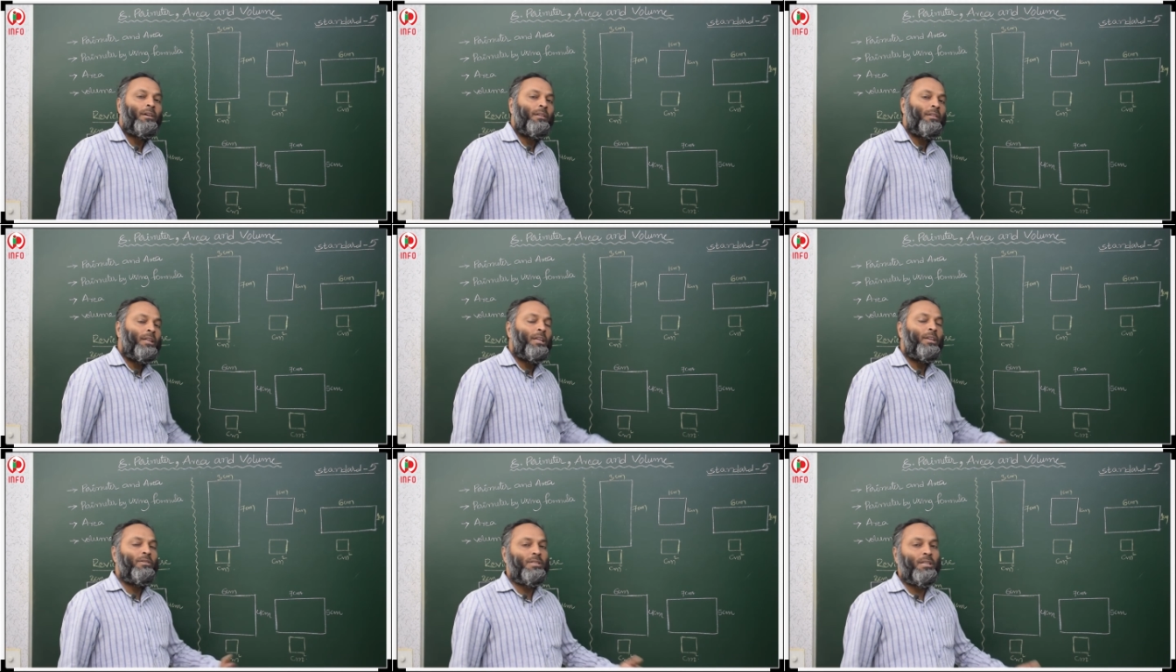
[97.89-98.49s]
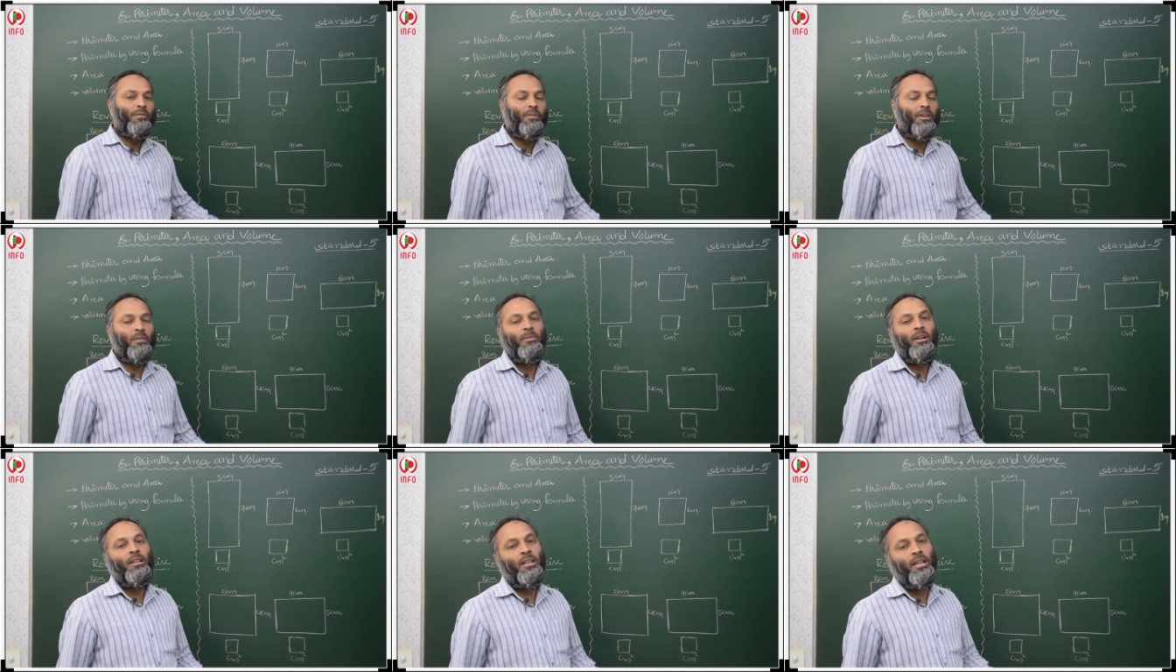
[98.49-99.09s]
then using
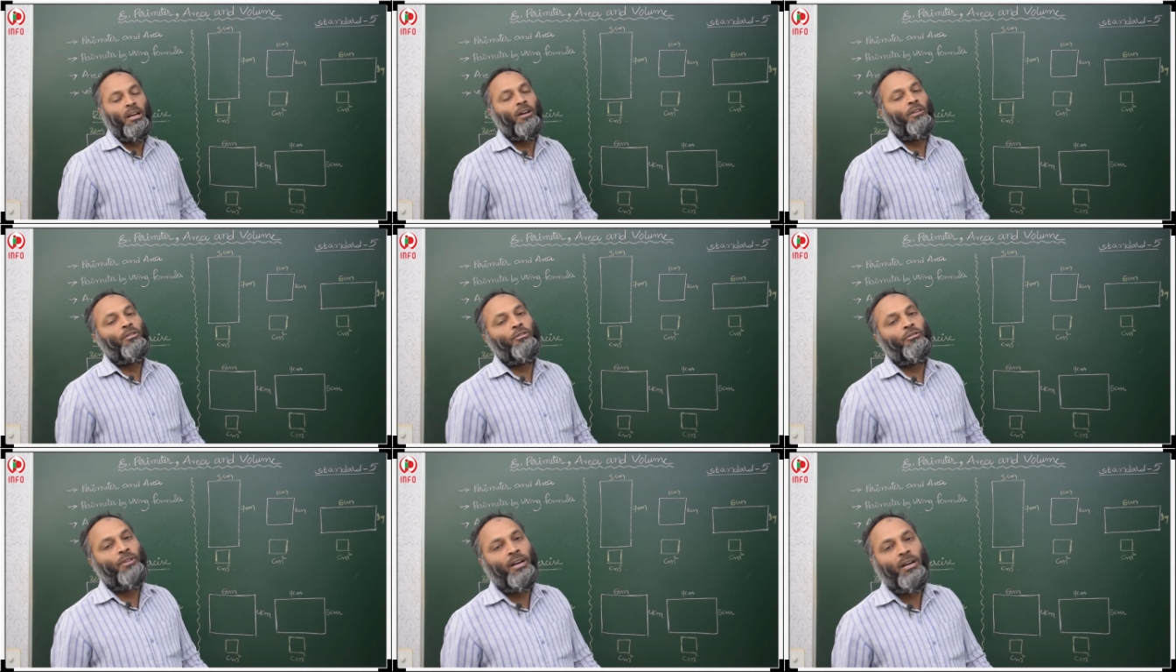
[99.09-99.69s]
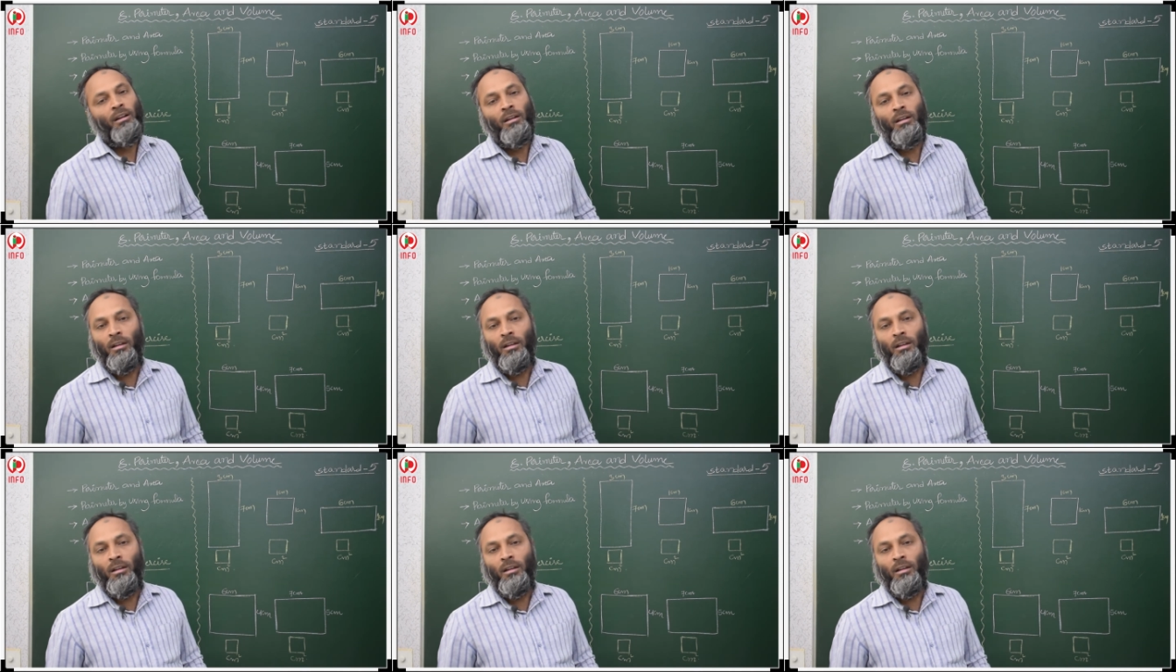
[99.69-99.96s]
formula then how to find